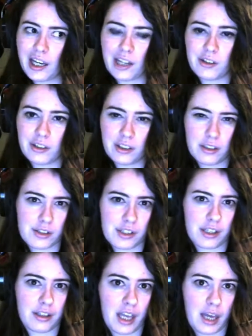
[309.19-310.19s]
I don't
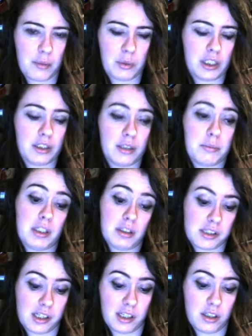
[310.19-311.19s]
understand that, but I mean it
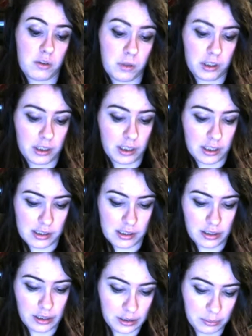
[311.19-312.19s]
looks kind of cool, I guess.